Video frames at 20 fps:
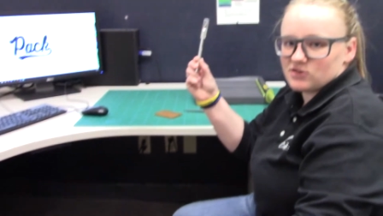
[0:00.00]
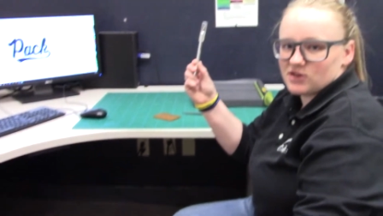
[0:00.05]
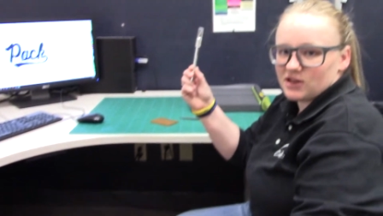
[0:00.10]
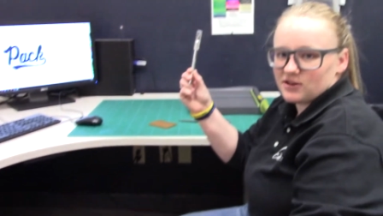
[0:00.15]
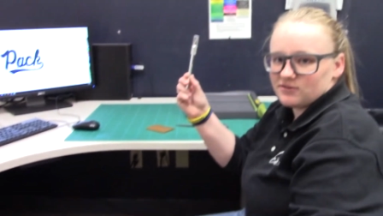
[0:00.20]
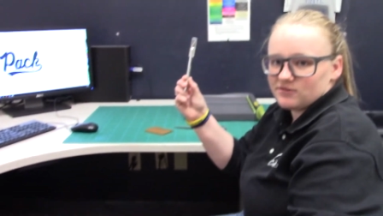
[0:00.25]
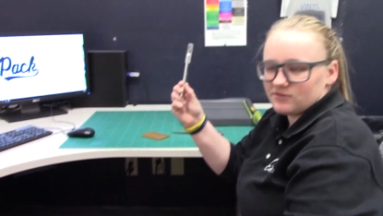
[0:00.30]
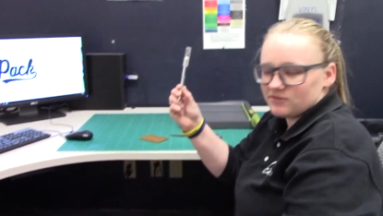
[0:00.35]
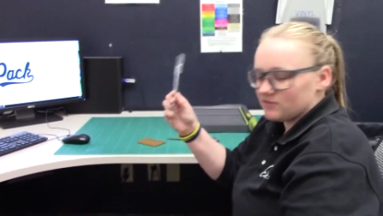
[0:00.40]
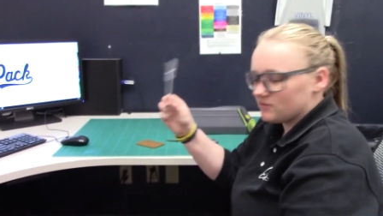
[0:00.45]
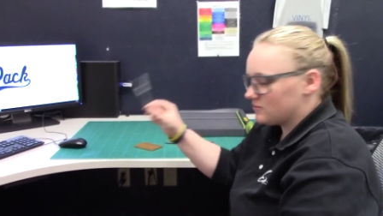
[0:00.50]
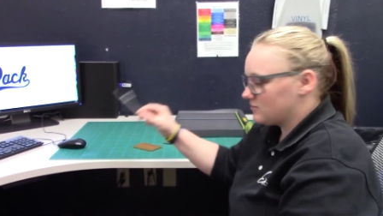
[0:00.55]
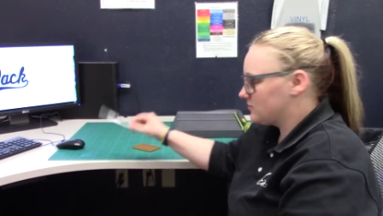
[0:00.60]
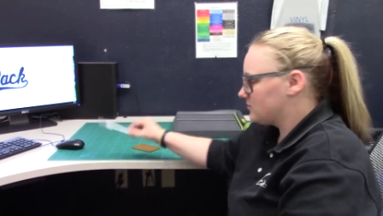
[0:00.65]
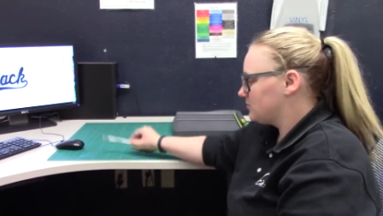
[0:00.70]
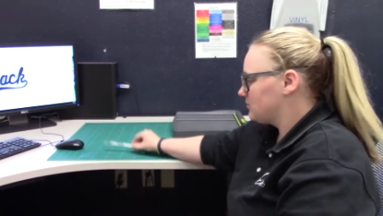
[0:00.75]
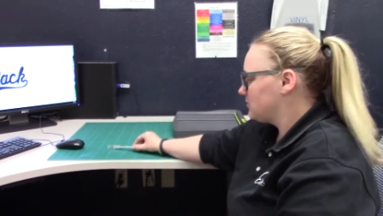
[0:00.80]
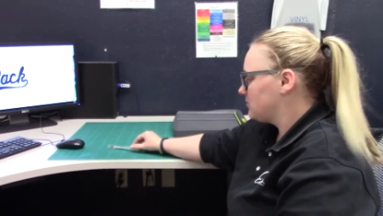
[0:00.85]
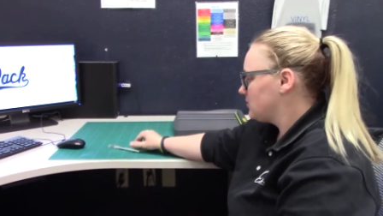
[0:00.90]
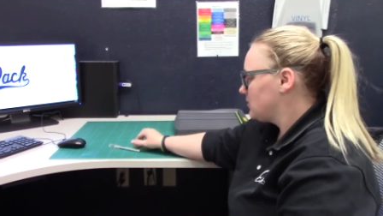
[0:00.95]
knife,
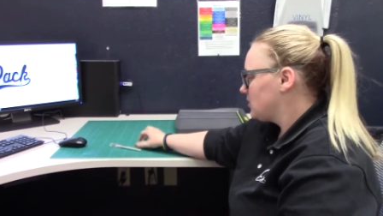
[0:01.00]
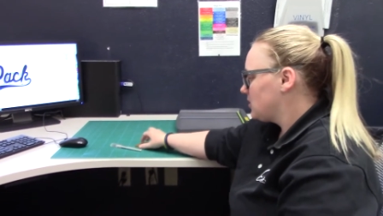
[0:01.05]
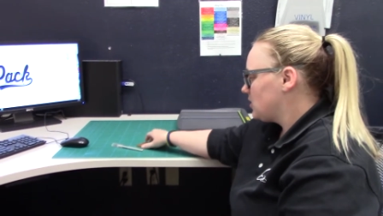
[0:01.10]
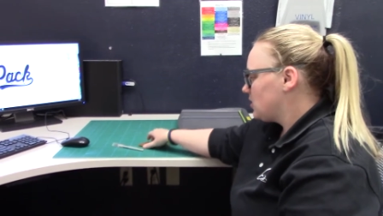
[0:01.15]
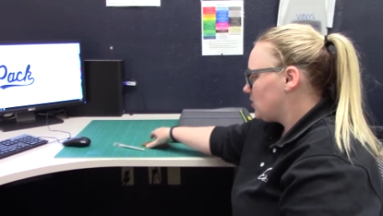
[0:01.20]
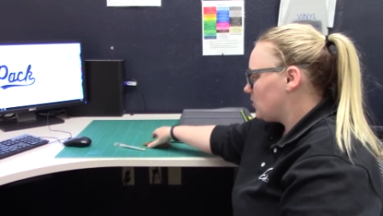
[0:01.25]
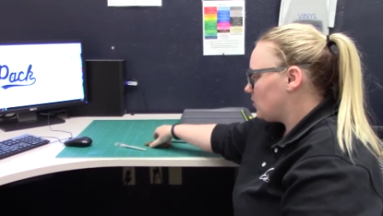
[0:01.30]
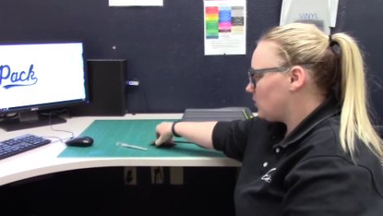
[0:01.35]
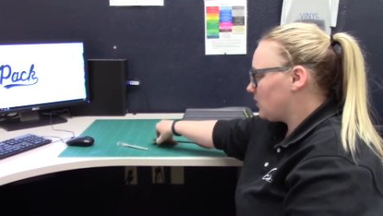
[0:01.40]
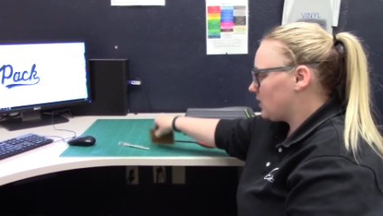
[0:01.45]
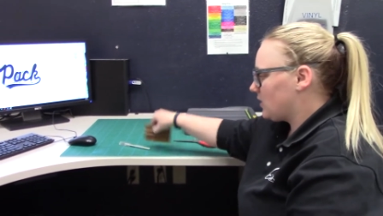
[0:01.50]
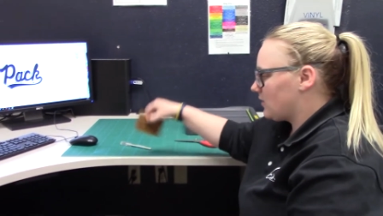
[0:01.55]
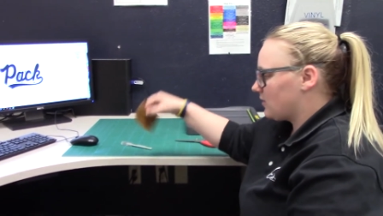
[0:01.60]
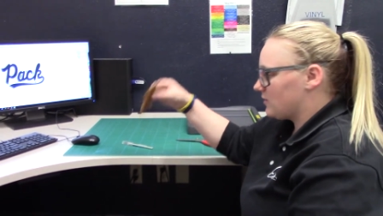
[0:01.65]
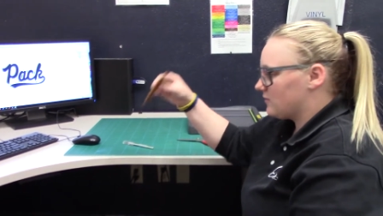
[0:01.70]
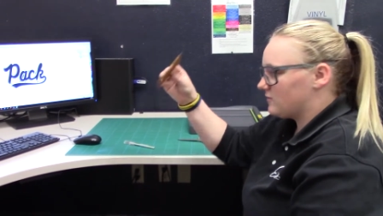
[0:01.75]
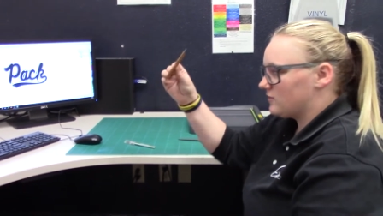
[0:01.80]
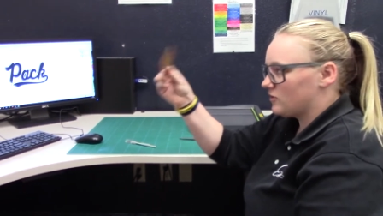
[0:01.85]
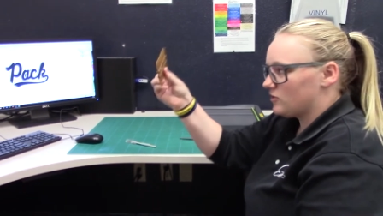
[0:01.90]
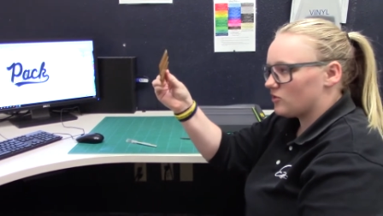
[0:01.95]
we
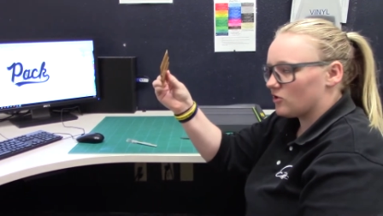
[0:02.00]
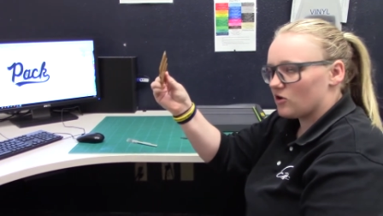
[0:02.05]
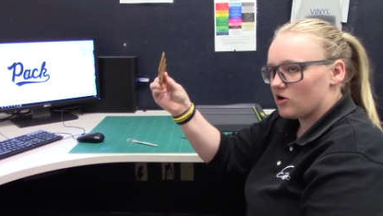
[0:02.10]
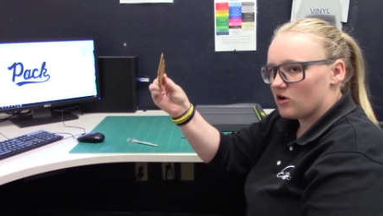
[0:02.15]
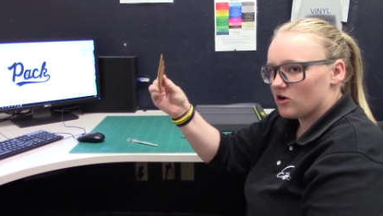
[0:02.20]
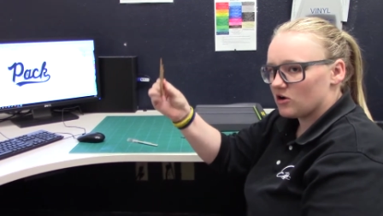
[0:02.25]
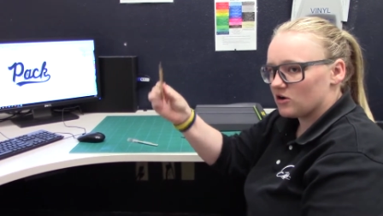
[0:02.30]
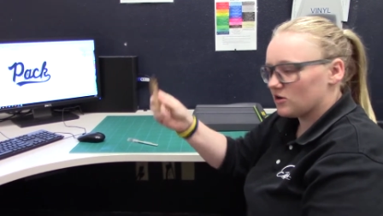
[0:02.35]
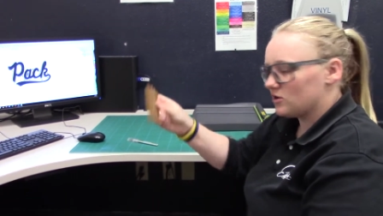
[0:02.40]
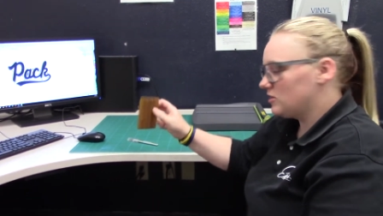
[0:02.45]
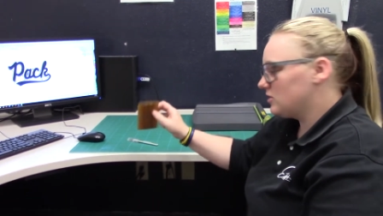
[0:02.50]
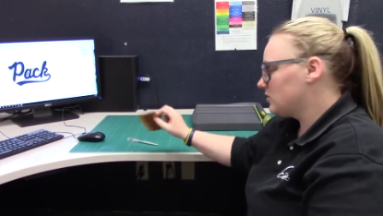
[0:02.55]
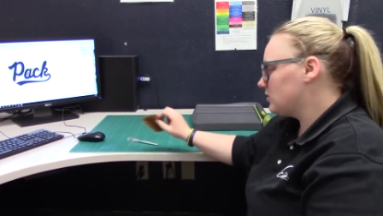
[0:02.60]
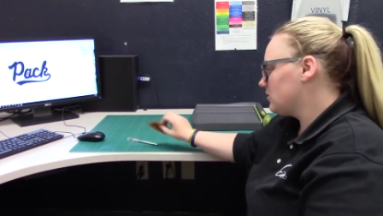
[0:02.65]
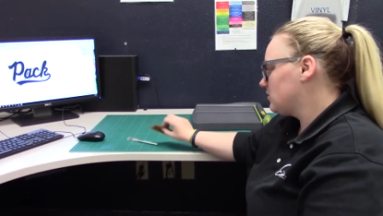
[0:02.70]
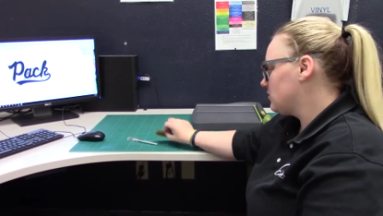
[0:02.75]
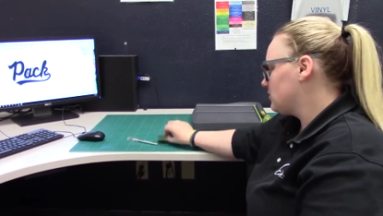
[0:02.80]
have the card,